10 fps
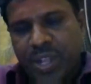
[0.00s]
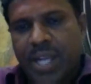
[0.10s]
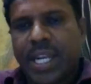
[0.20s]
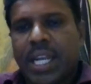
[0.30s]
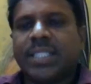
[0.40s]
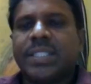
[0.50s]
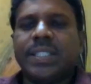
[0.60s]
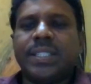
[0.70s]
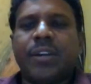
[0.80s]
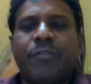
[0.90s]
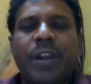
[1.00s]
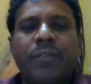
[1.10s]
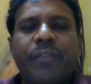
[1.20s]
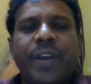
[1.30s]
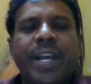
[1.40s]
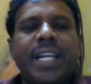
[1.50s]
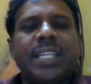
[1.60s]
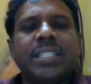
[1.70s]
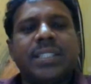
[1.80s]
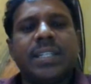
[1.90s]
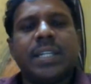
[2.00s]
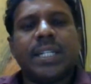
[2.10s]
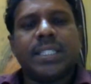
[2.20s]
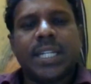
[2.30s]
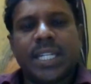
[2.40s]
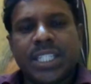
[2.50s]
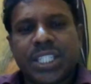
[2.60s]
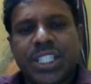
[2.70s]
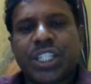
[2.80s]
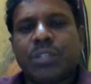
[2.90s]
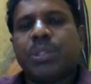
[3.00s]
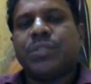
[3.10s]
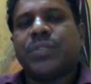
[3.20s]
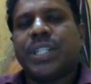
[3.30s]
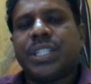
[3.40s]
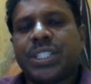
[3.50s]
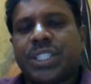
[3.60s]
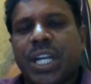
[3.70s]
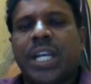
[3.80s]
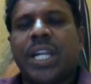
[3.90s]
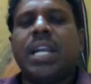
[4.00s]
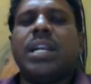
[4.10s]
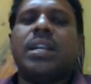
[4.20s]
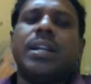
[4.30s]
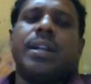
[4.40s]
analysis, the welfare is the distinction between the general